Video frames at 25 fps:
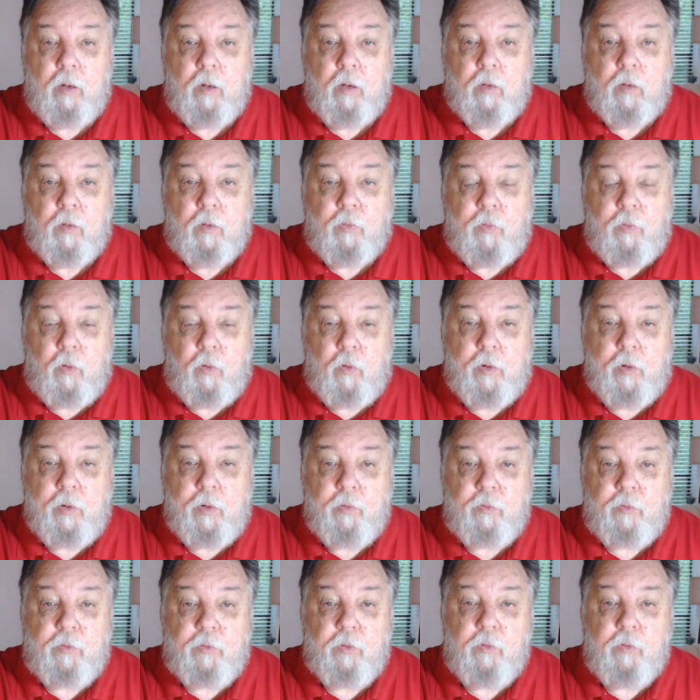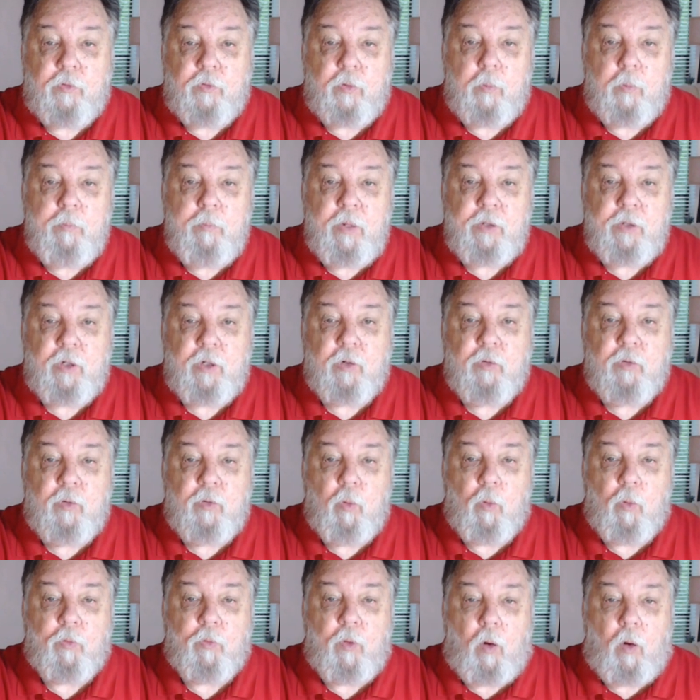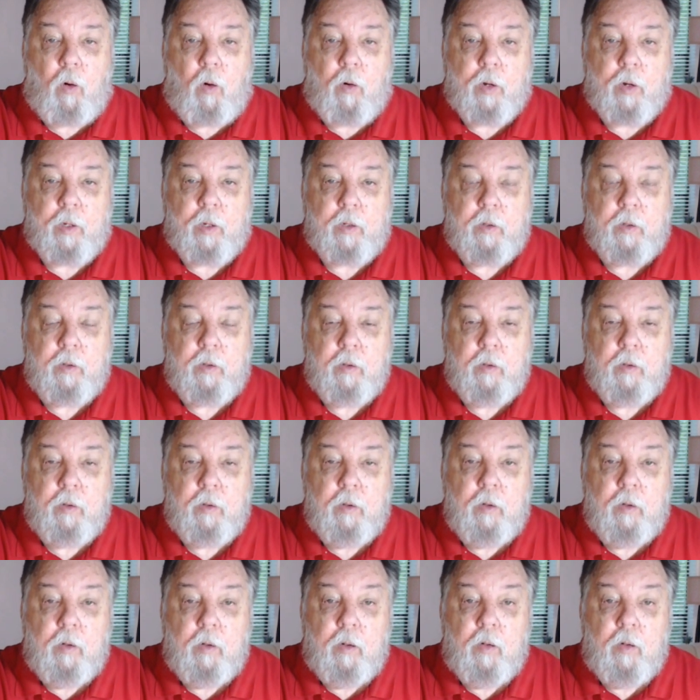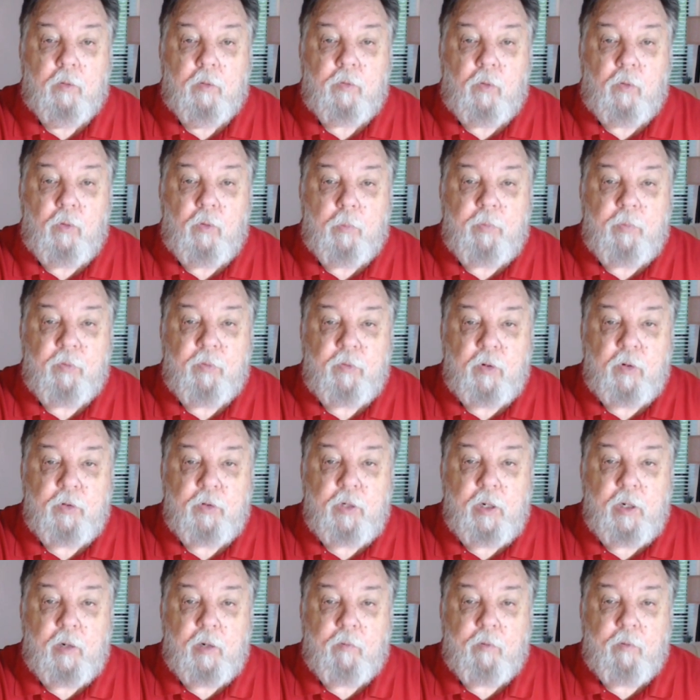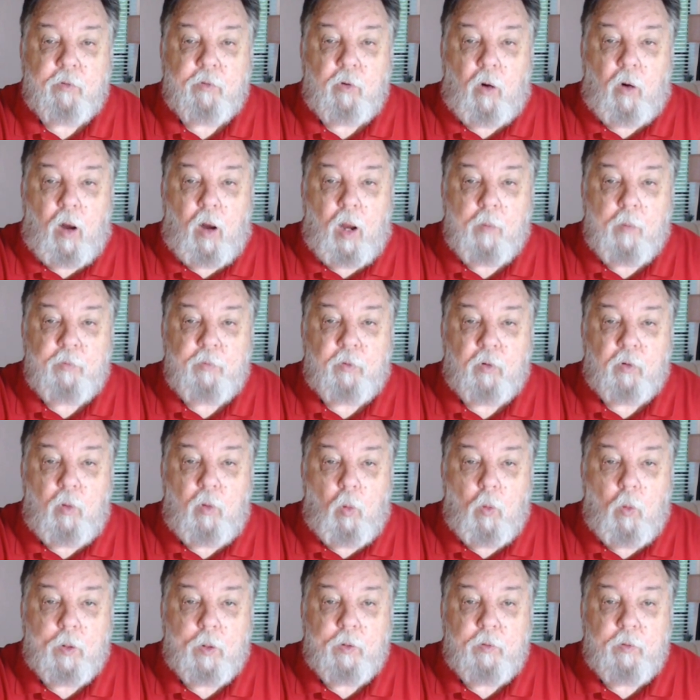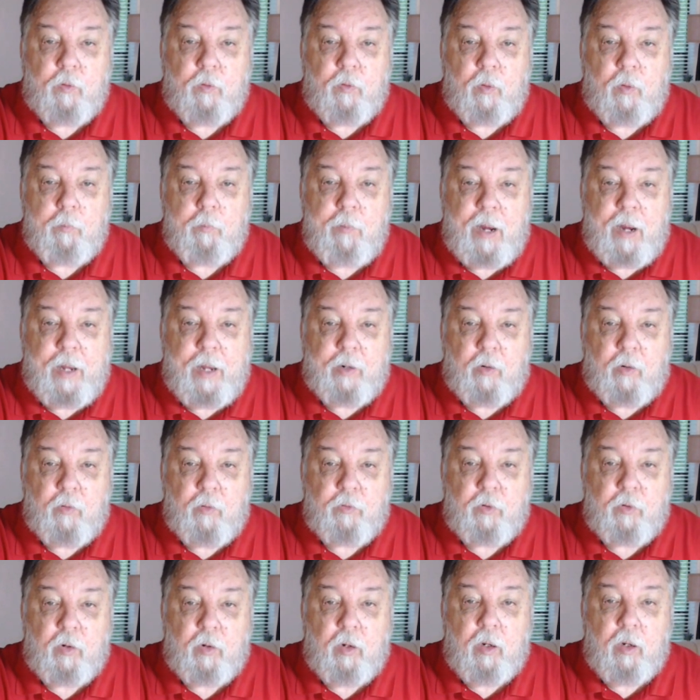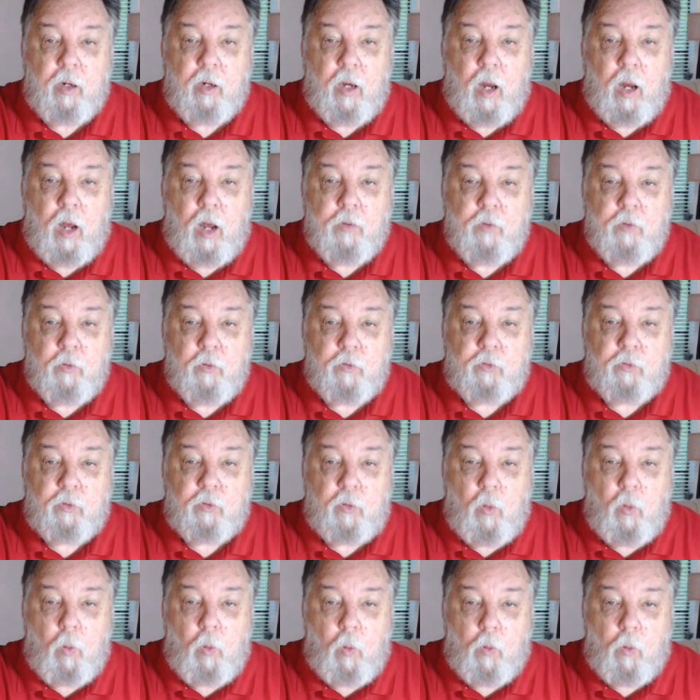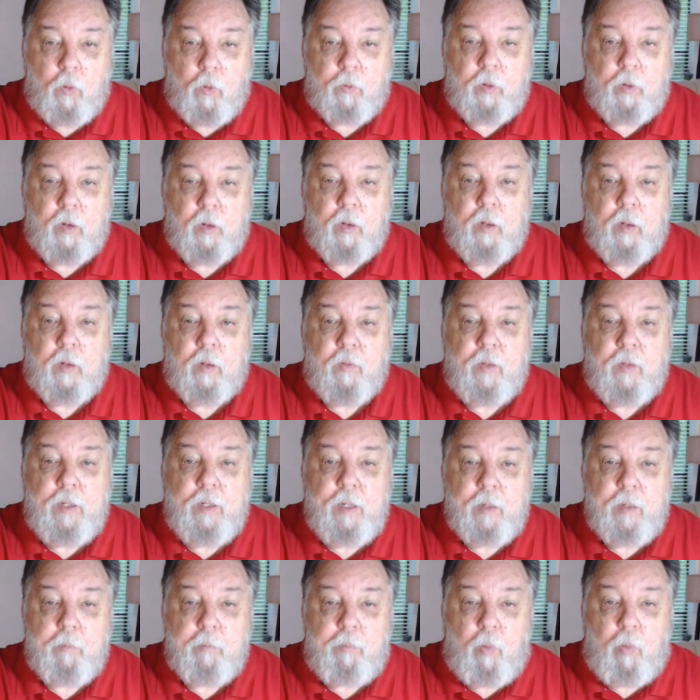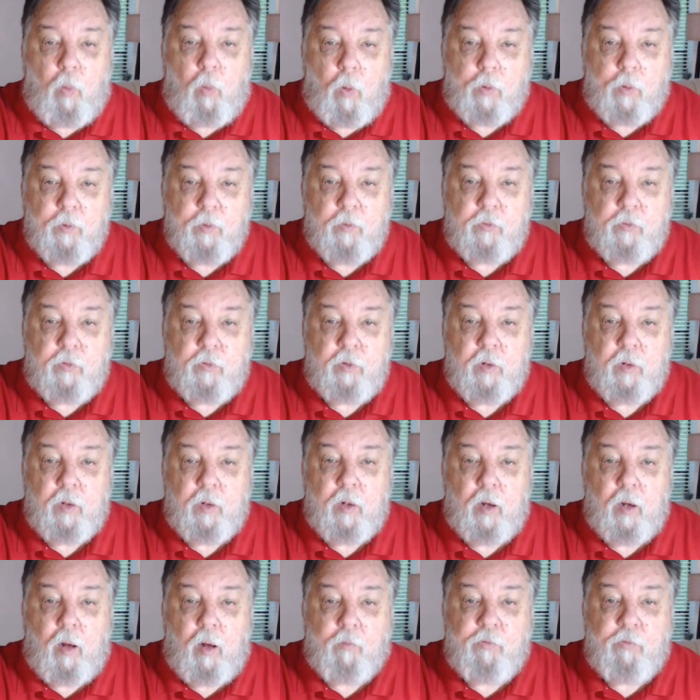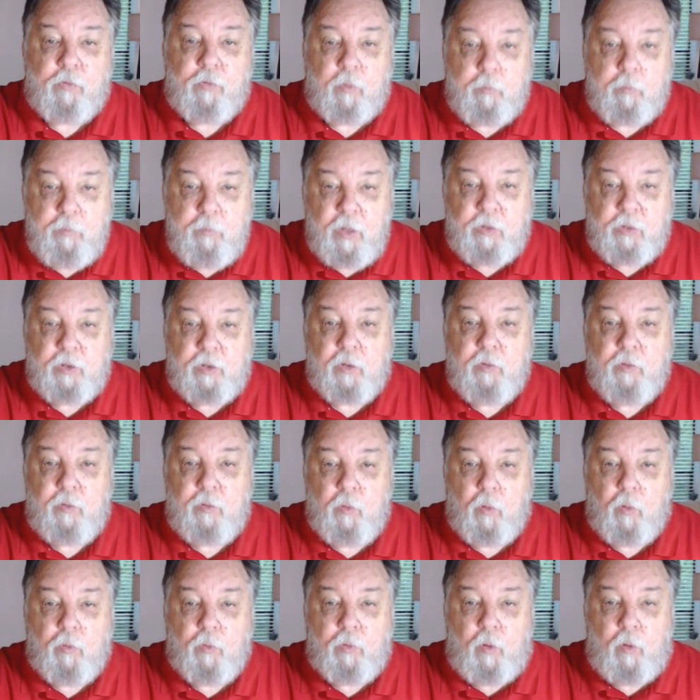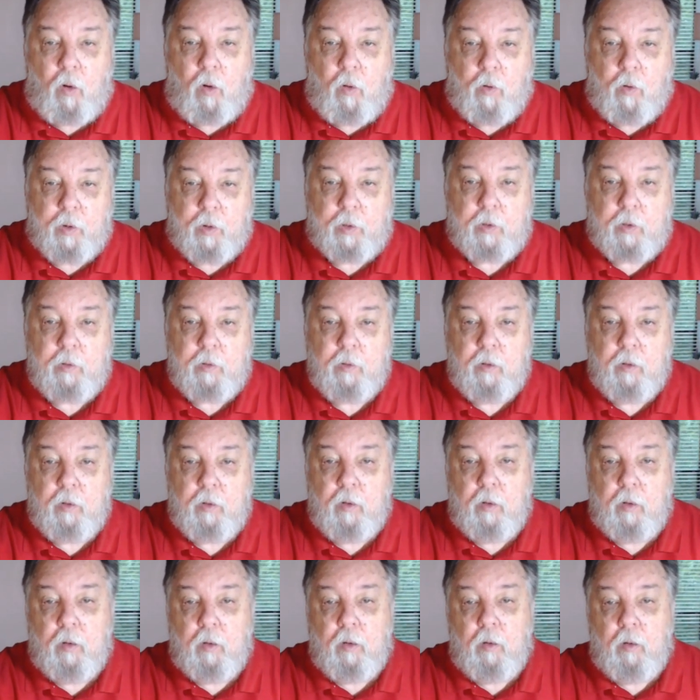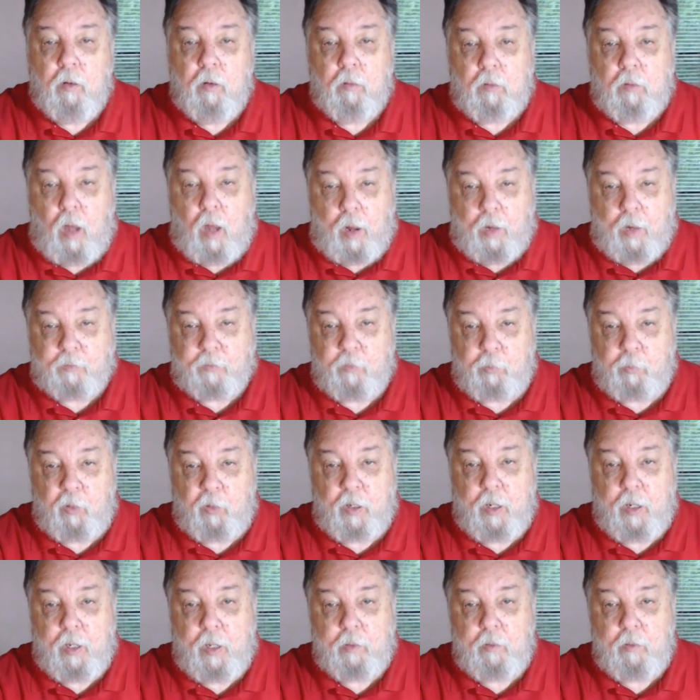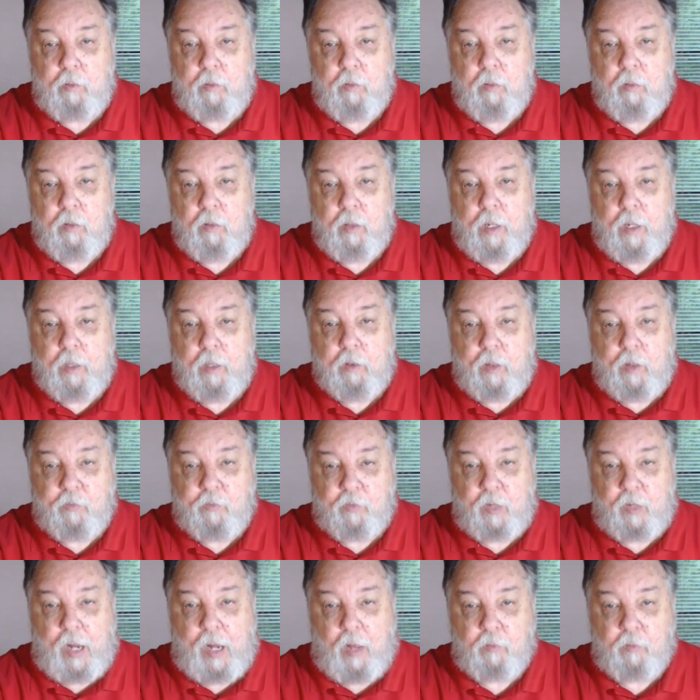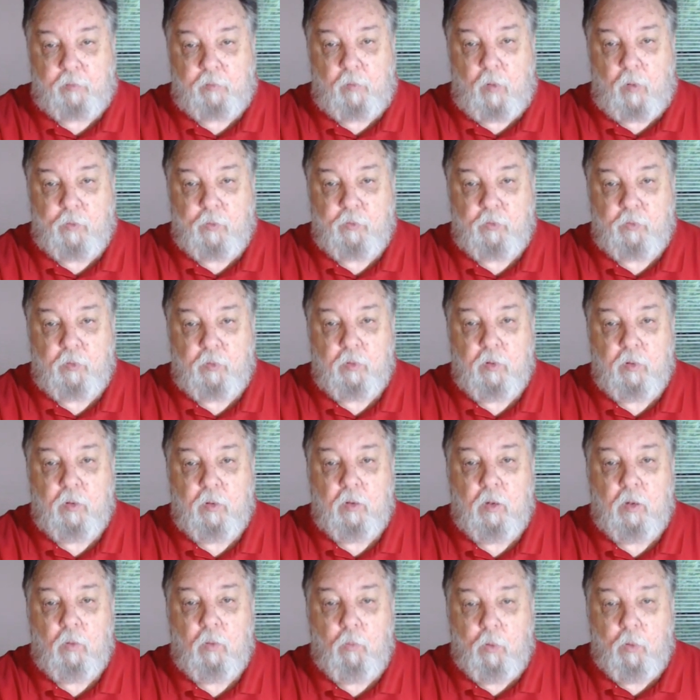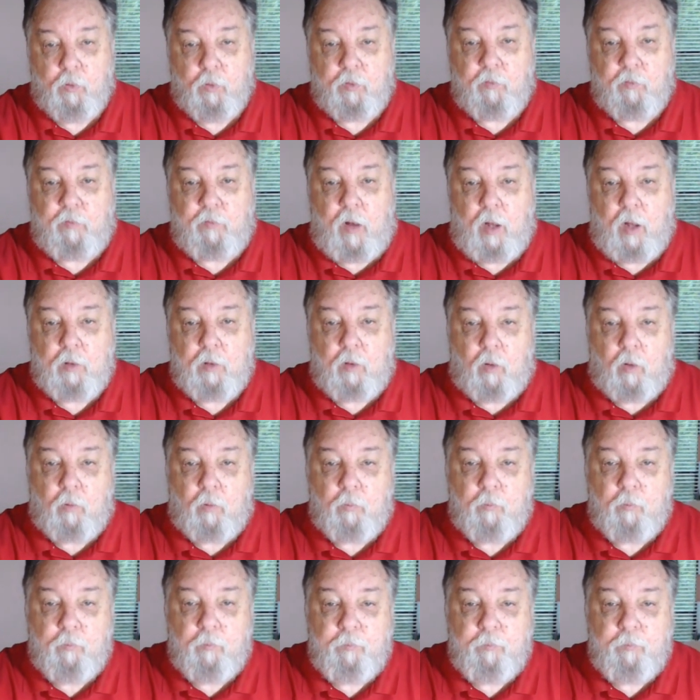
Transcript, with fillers: The third is submission to authority. So the positioning of the tribes according to their banners underscored the importance of submission to authority. God has a plan, He lays it out to us we're to follow.